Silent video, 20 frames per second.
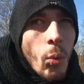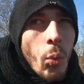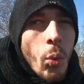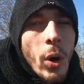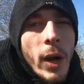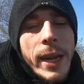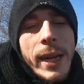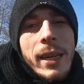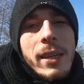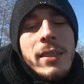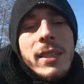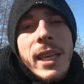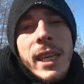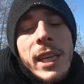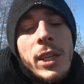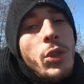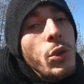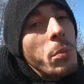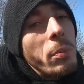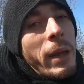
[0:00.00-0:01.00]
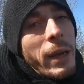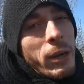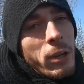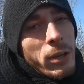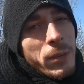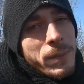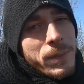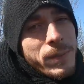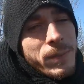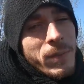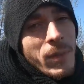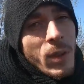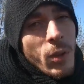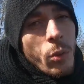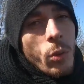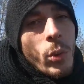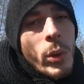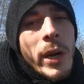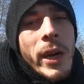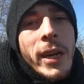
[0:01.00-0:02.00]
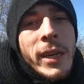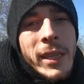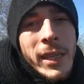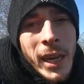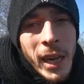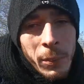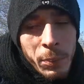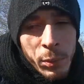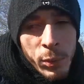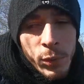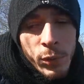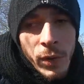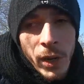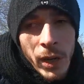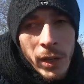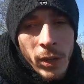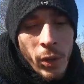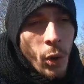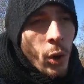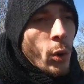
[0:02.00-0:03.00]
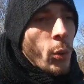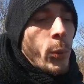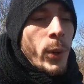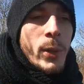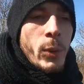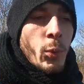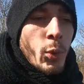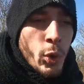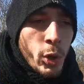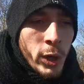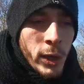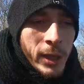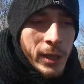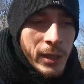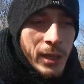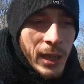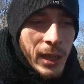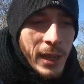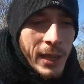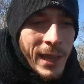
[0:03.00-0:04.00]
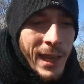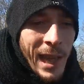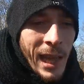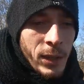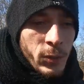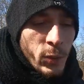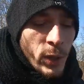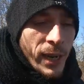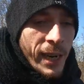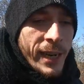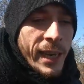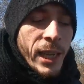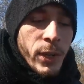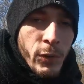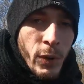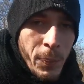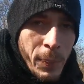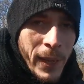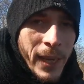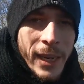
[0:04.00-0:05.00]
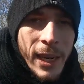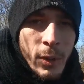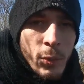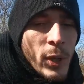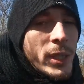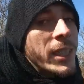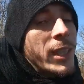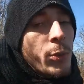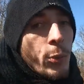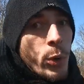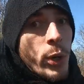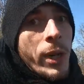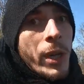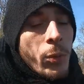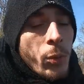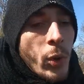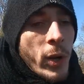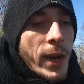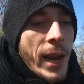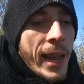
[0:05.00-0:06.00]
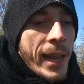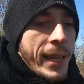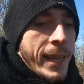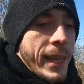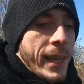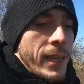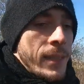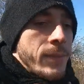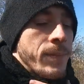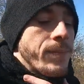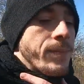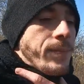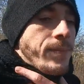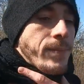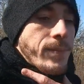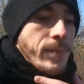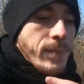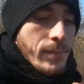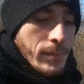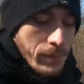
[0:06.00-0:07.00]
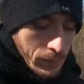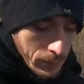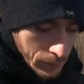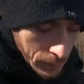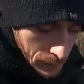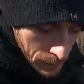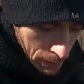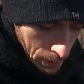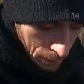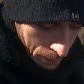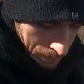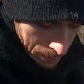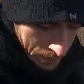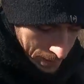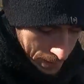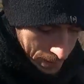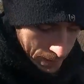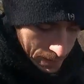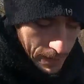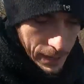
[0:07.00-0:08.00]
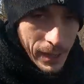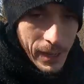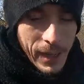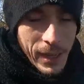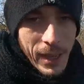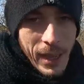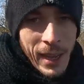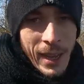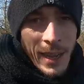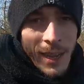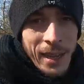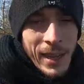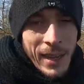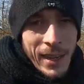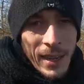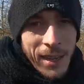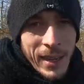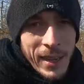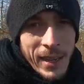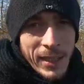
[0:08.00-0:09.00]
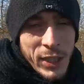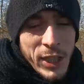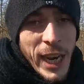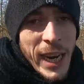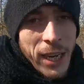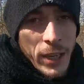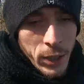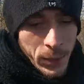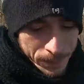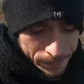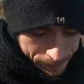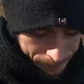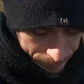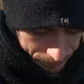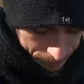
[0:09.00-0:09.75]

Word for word: what else can I do better? Where can I improve on? Or what worked and what I can repeat and what didn't work and what I can, you know, uh, change.